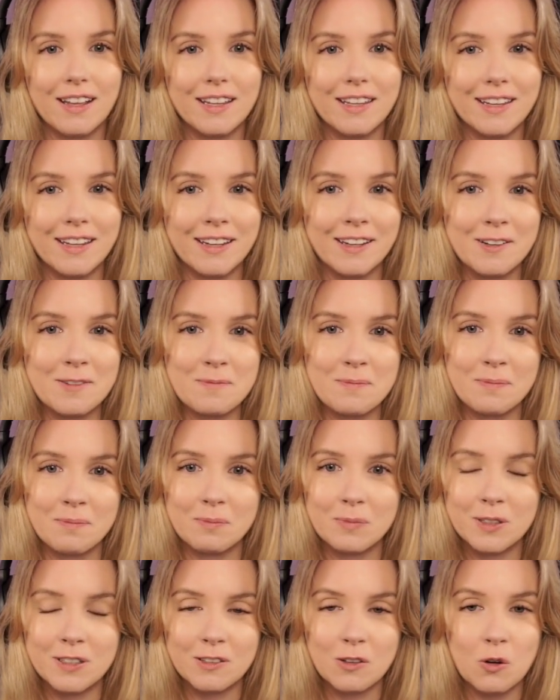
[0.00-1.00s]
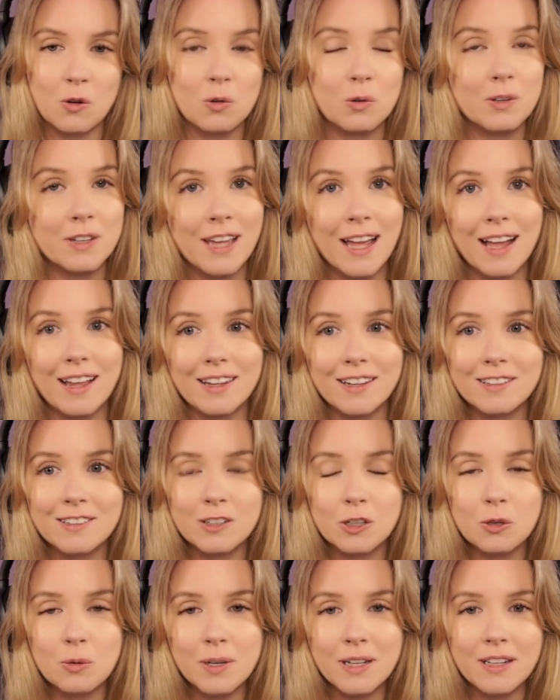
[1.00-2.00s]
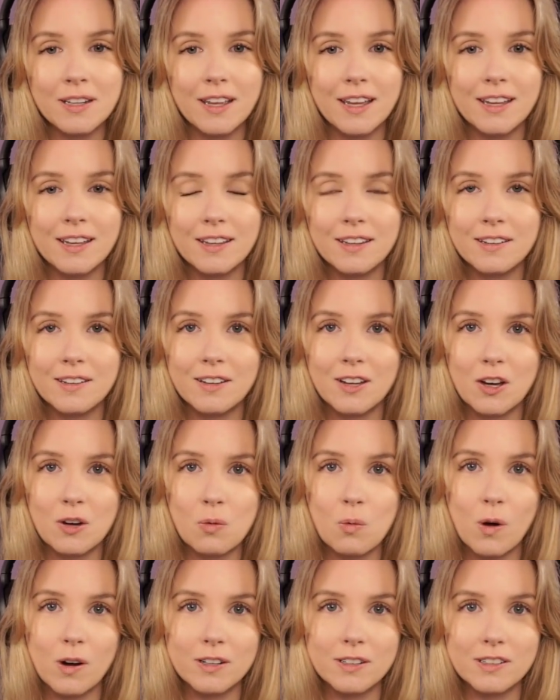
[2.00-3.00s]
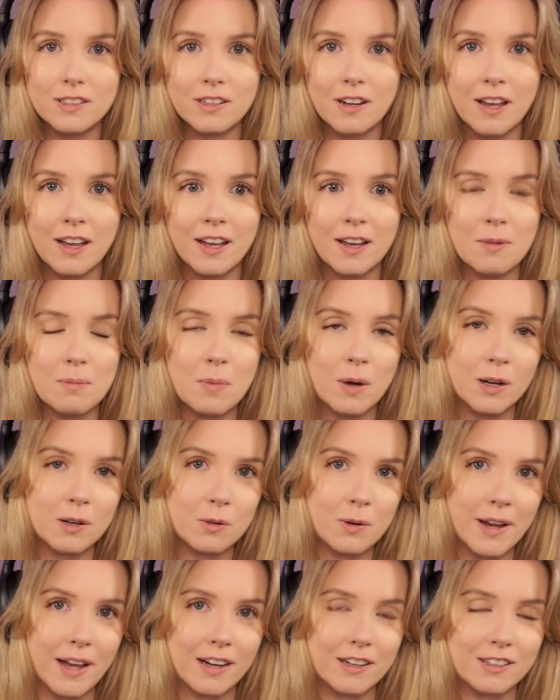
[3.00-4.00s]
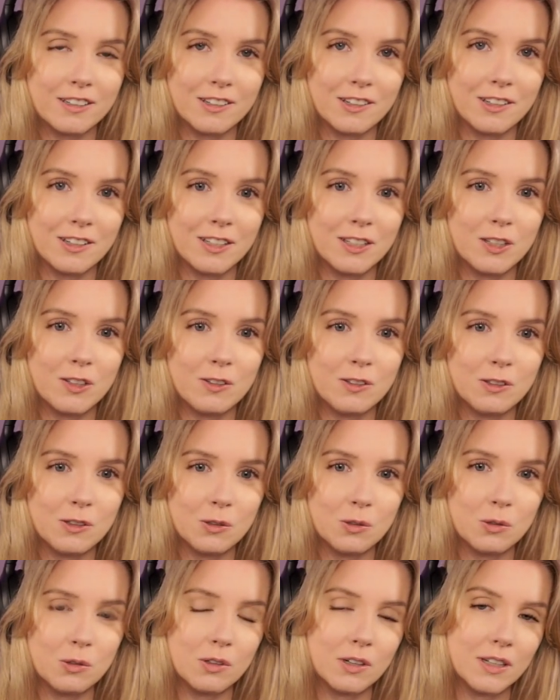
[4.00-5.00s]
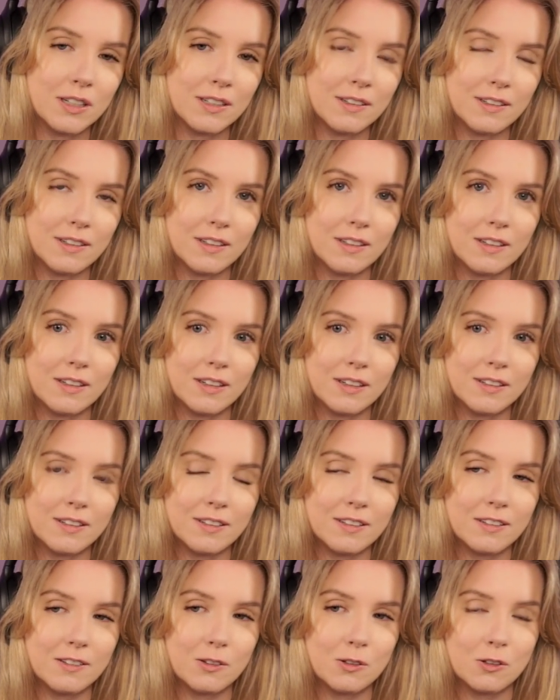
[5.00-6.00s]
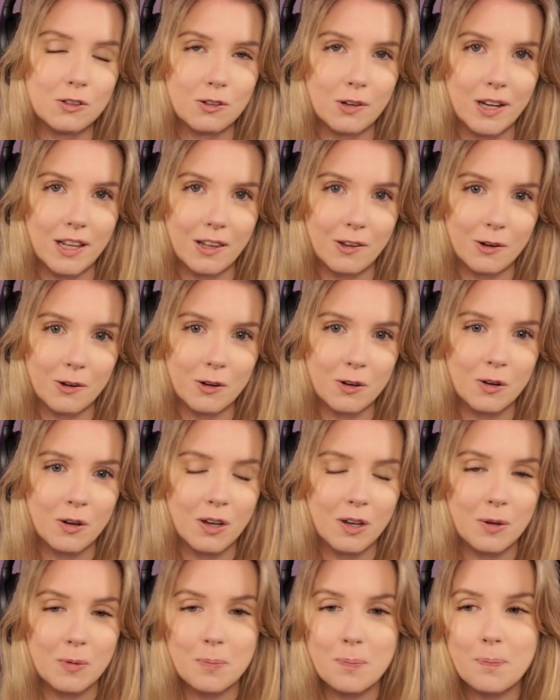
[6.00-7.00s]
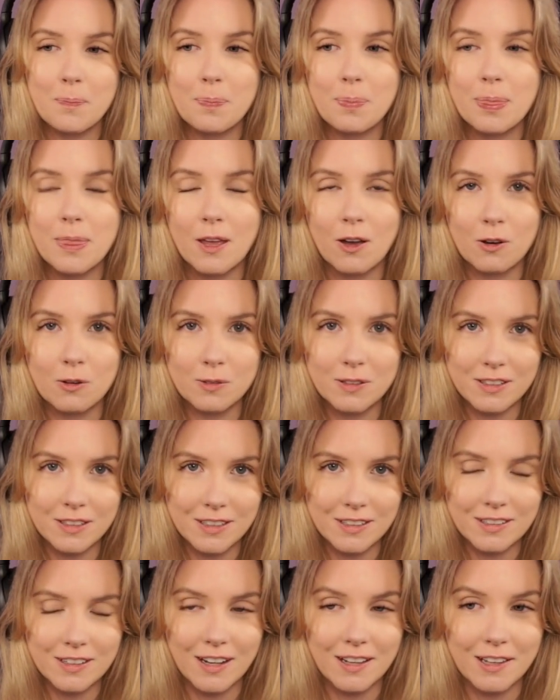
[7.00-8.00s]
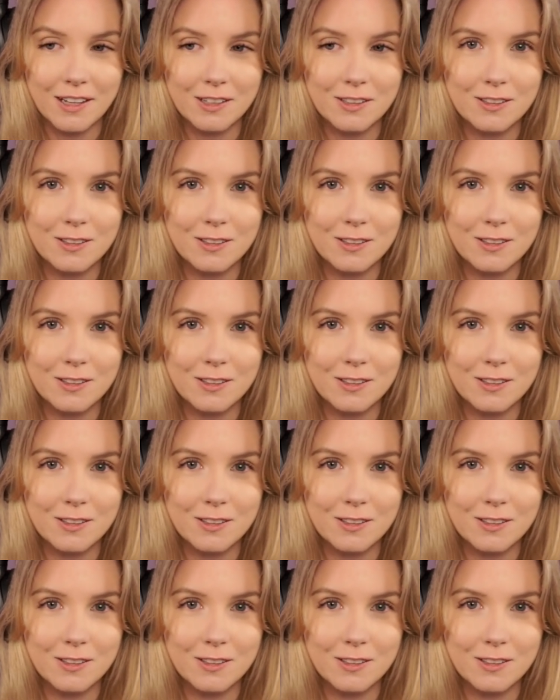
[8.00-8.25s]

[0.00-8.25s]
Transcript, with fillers: Um, so yeah, let's go in and watch uh, my reaction to the teaser trailer of Cities Skylines